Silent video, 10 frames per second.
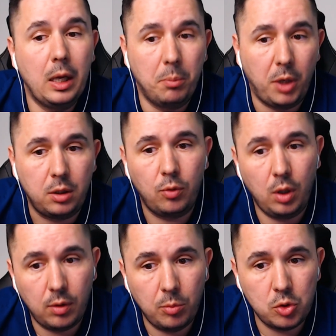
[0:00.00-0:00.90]
But if you
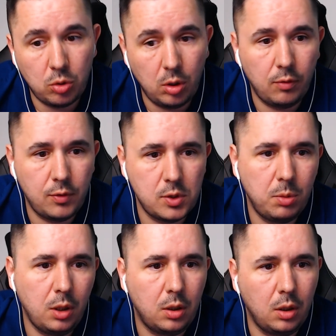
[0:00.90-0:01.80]
get the majority of
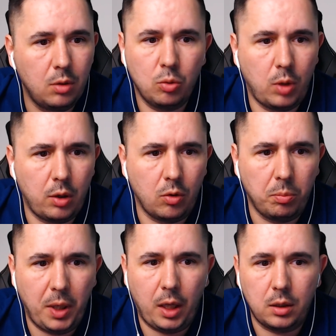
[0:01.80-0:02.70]
visibility into, I don't
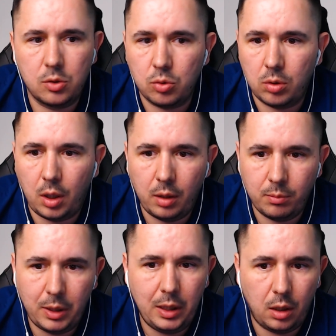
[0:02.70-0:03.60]
know, Pilates or
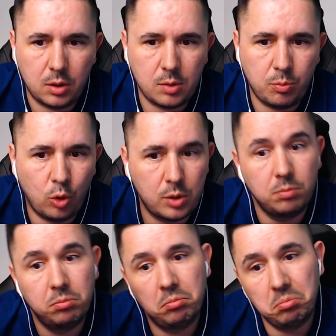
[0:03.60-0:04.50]
any other
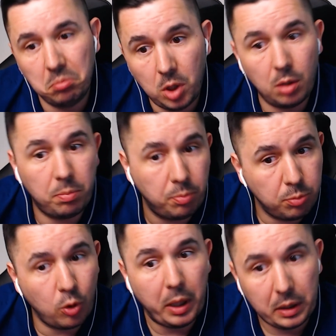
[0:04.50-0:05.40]
sports, they're
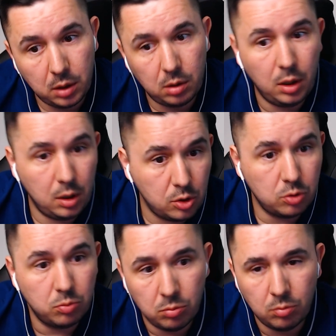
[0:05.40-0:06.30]

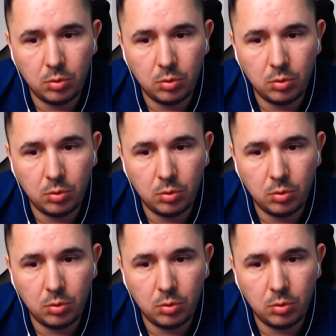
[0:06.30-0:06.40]
connected-ish.